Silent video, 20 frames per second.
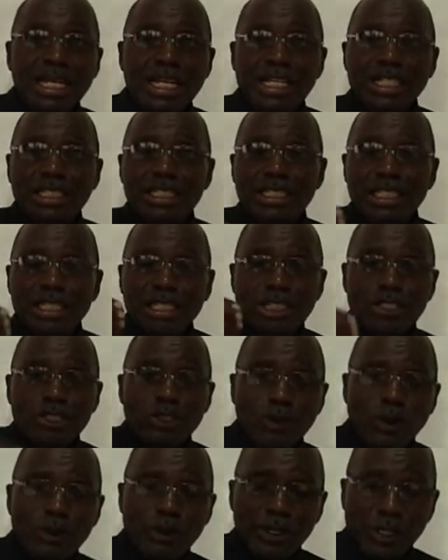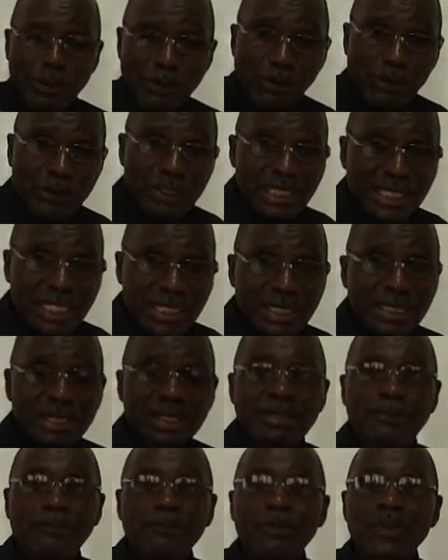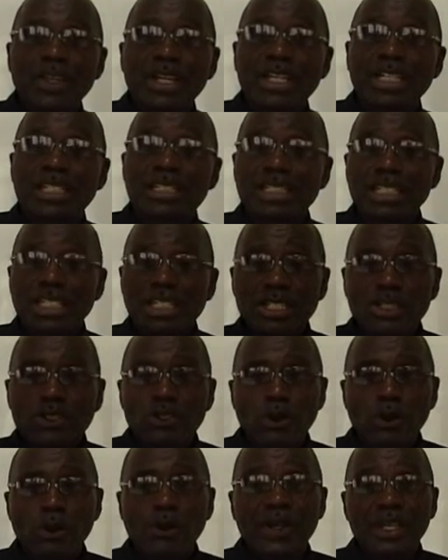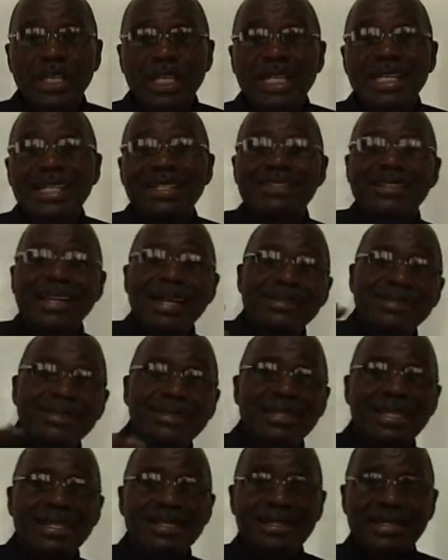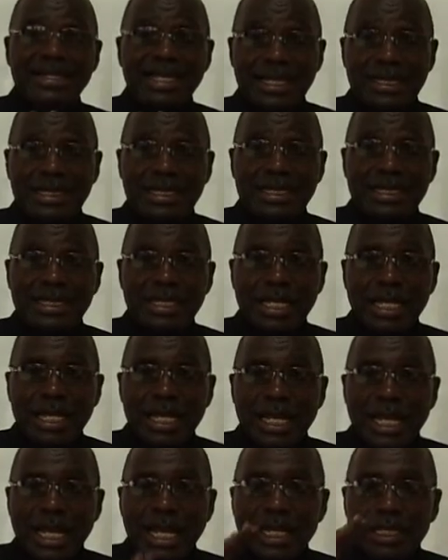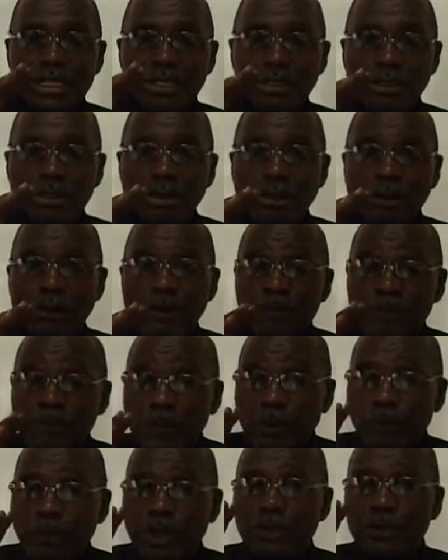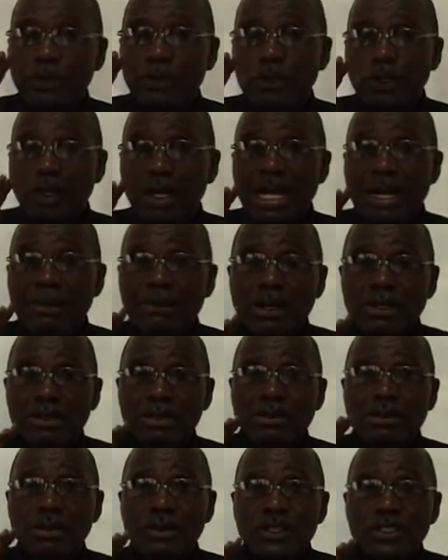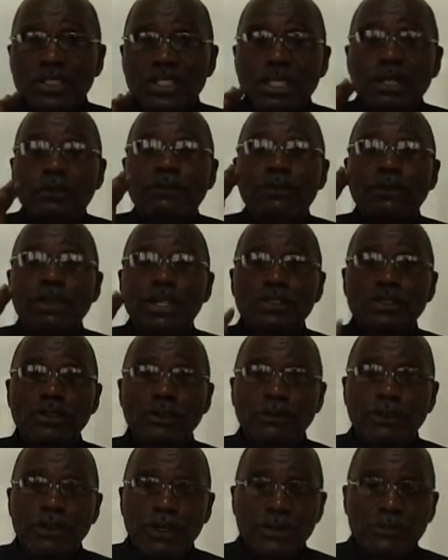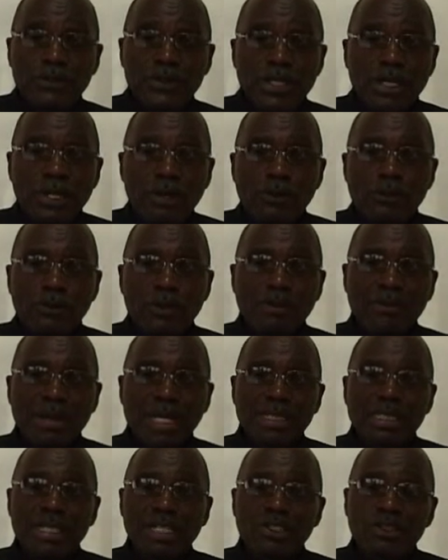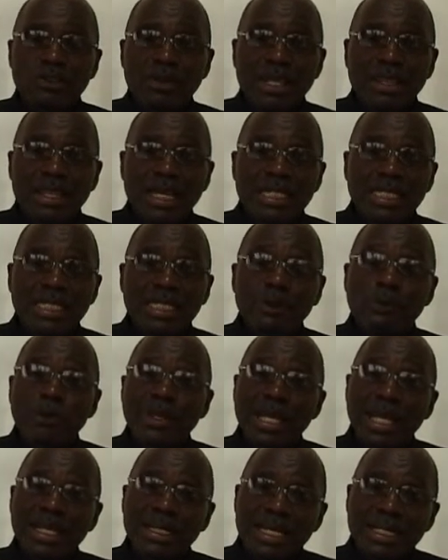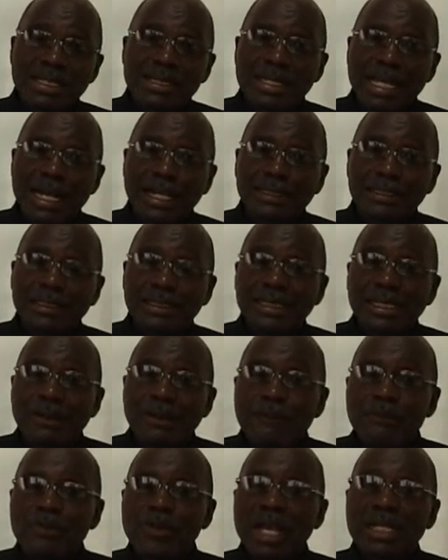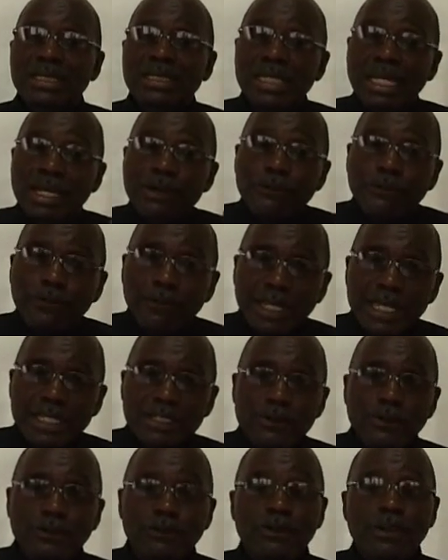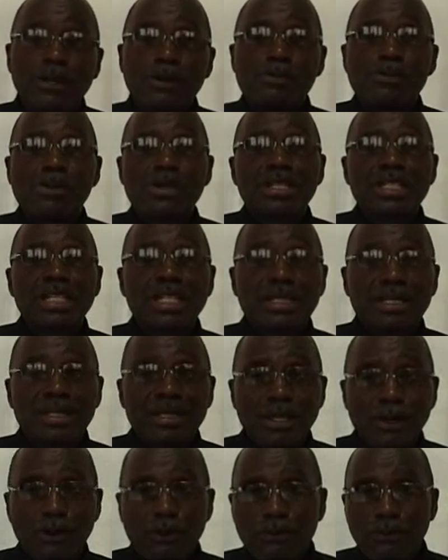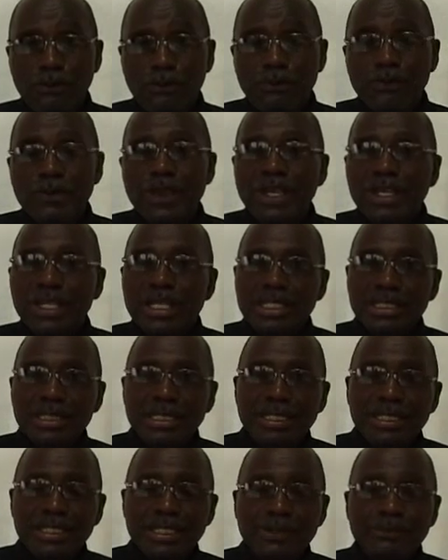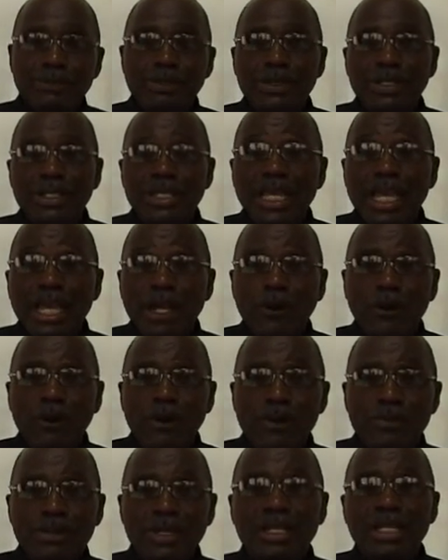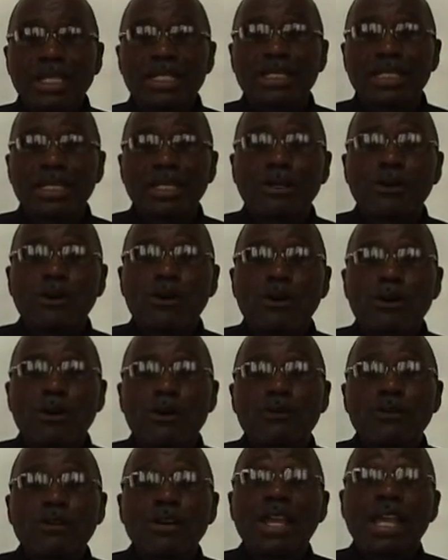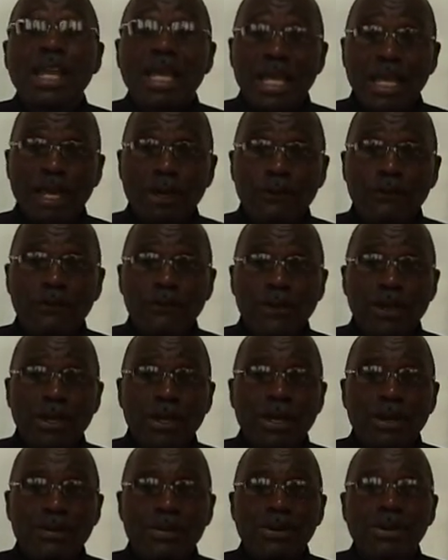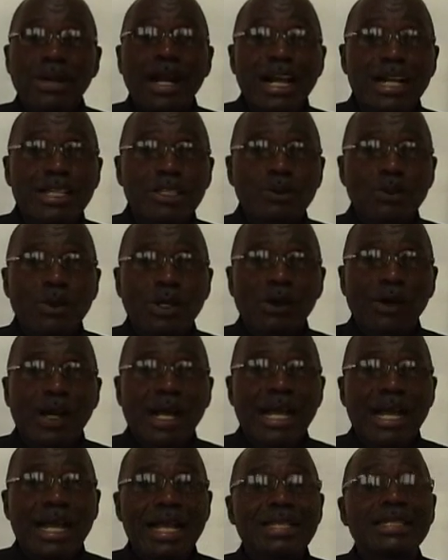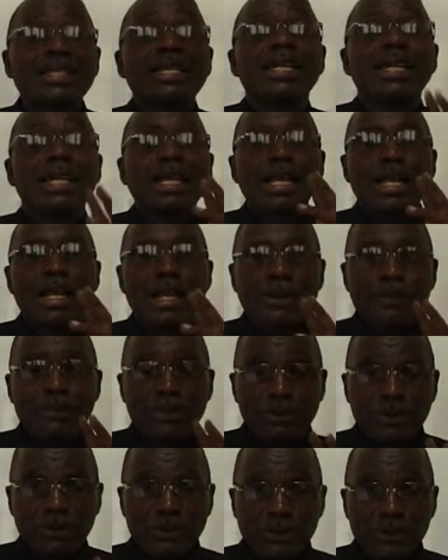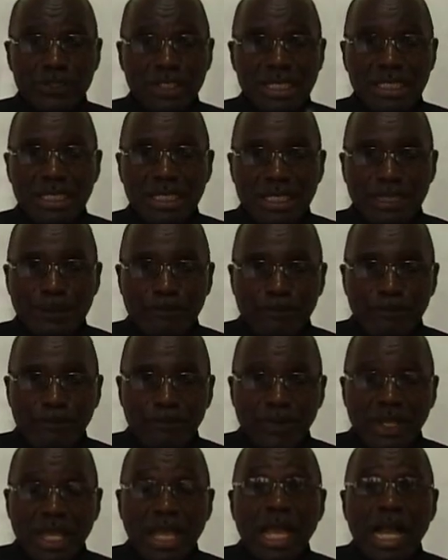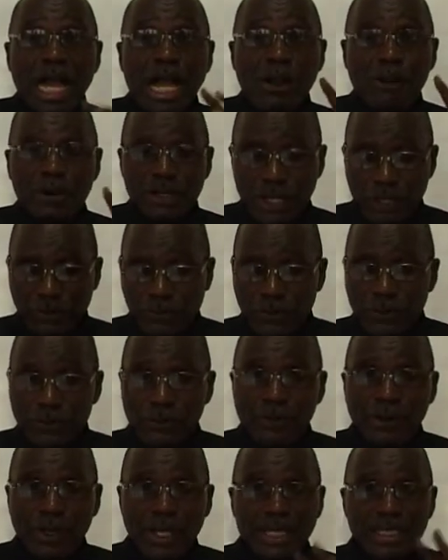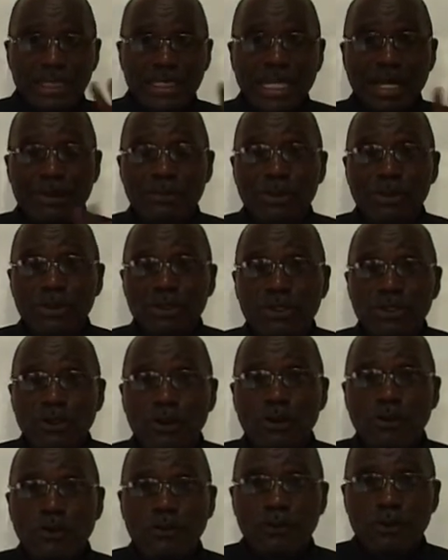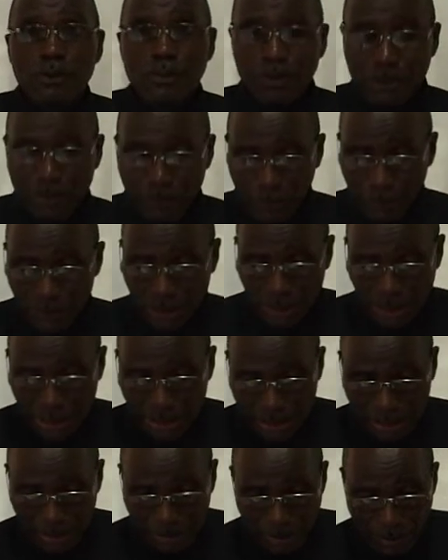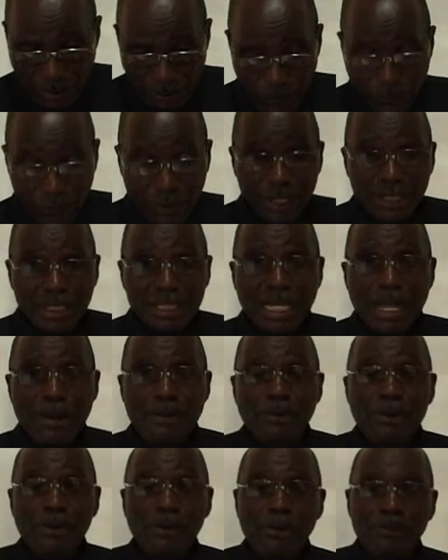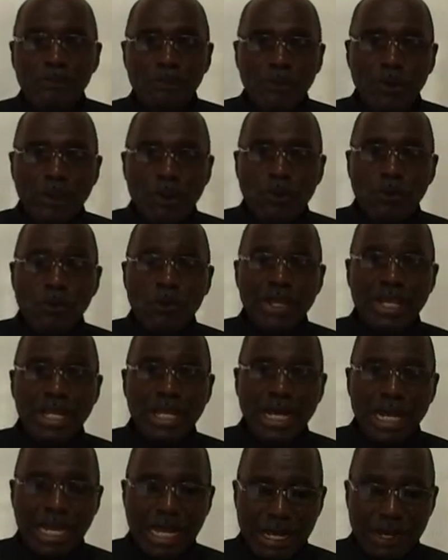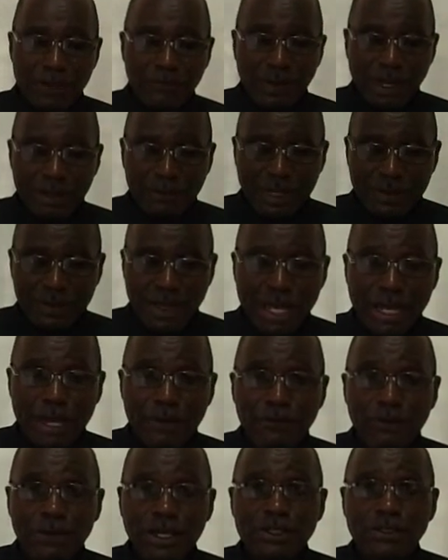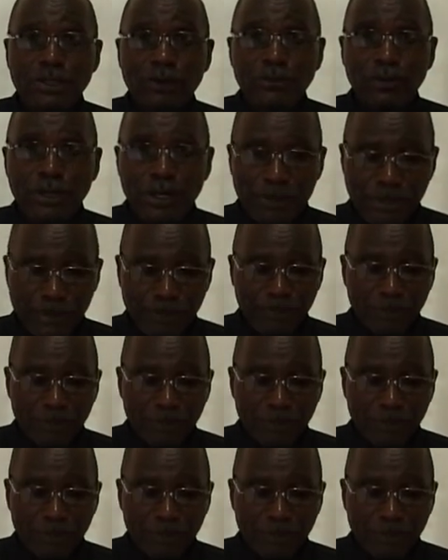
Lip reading: Is it showing position? Is it showing just the state? And so, when you talk about those phrasal verbs, we must ensure that we understand that a phrasal verb in itself is simply a combination of a verb as well as a preposition. I'll give you examples of preposition. For example, we have a phrasal verb.